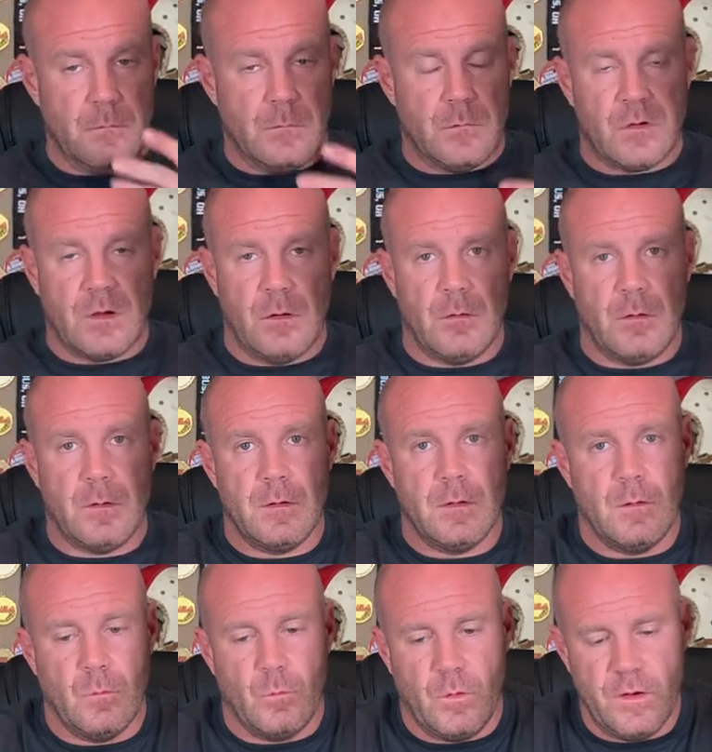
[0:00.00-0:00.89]
So
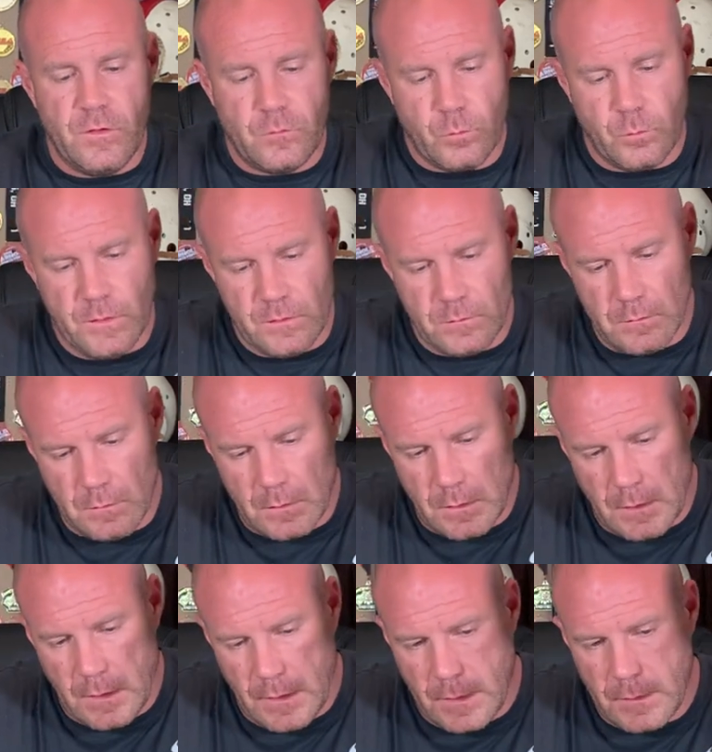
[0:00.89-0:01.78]
once
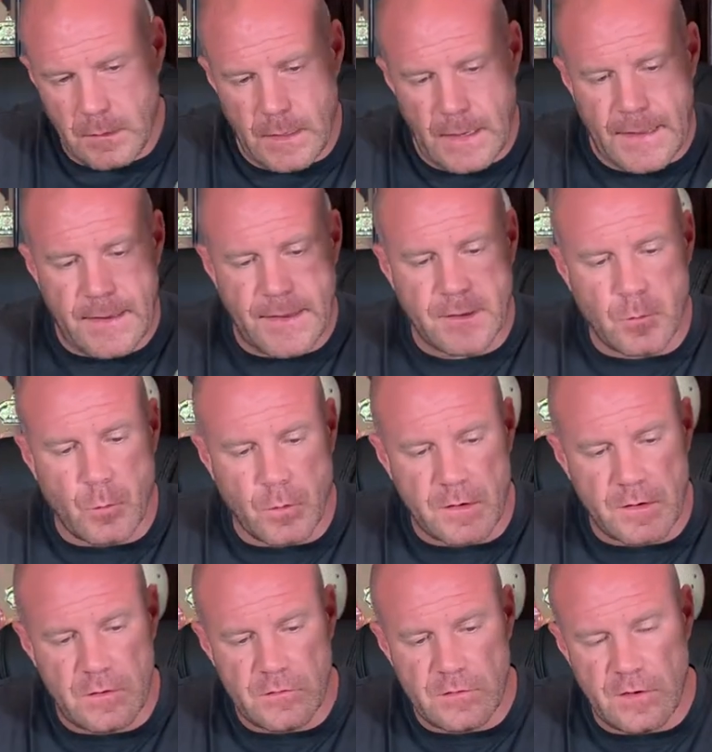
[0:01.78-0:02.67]
I like
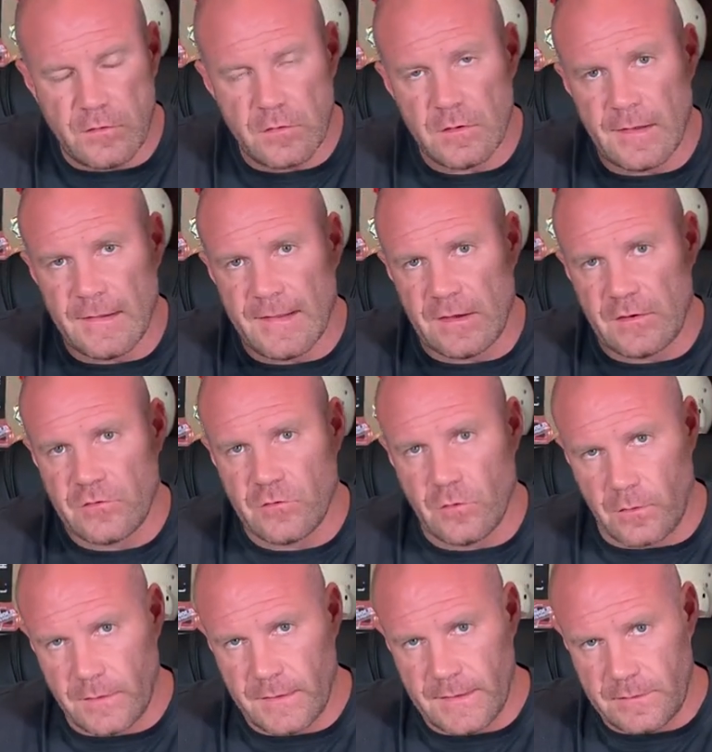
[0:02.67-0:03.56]
organization. I like
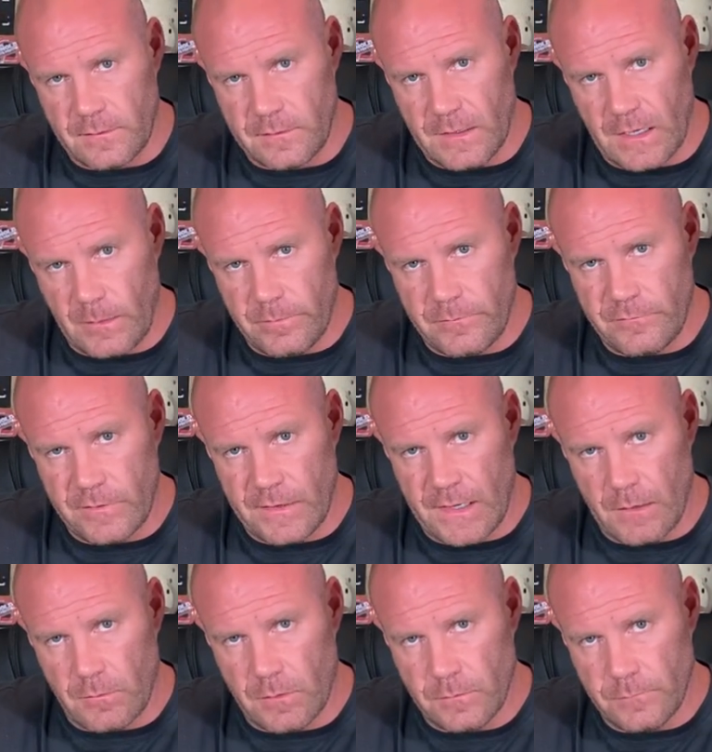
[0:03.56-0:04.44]
starting at the top of an
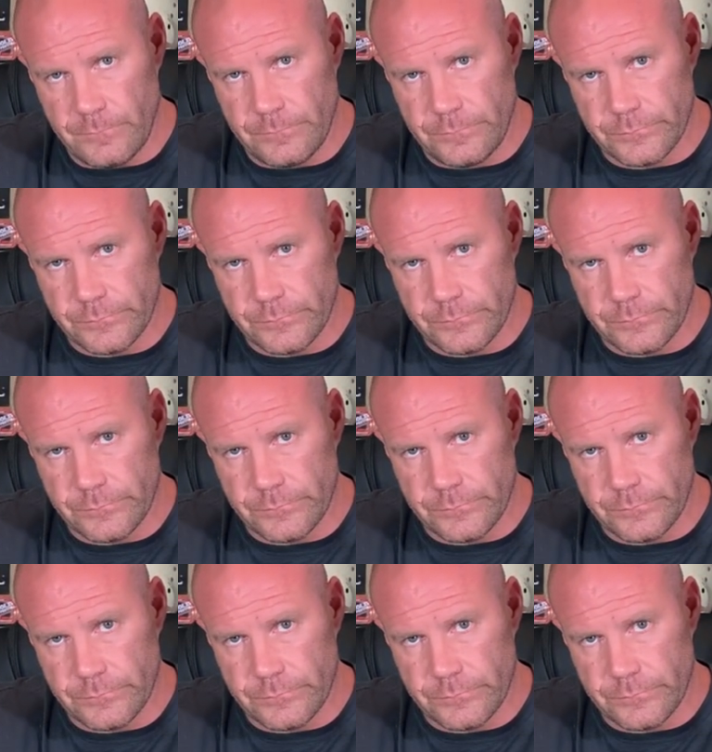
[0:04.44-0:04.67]
hour.